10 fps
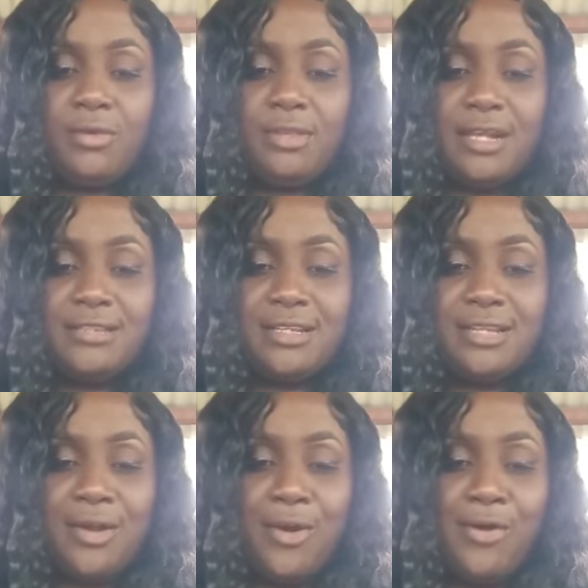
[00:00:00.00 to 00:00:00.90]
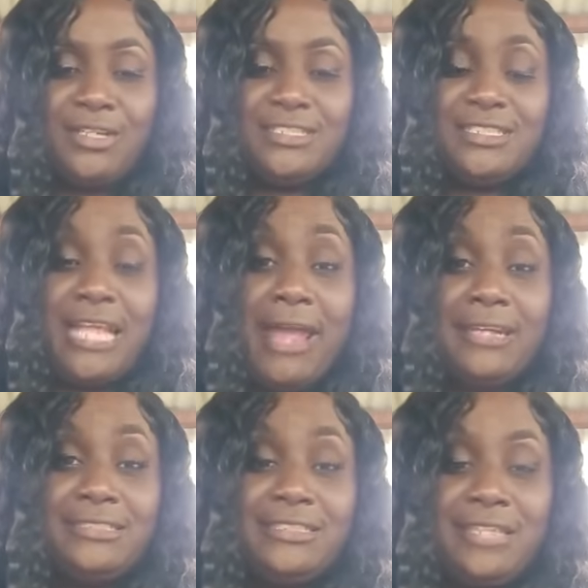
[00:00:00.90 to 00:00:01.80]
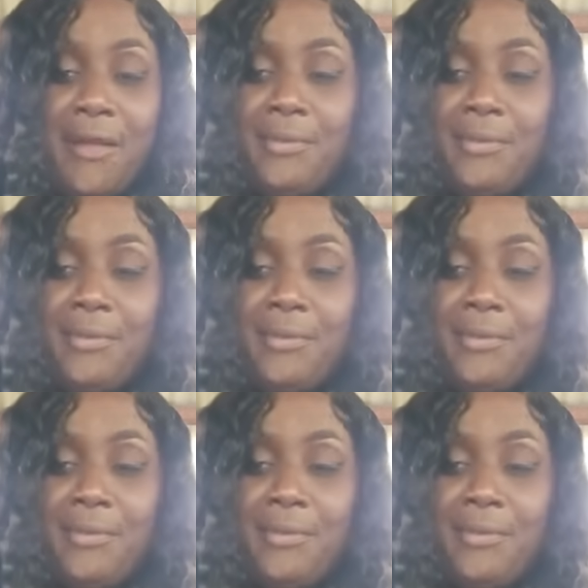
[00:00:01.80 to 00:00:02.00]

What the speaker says: Doctor, oh, it's nice.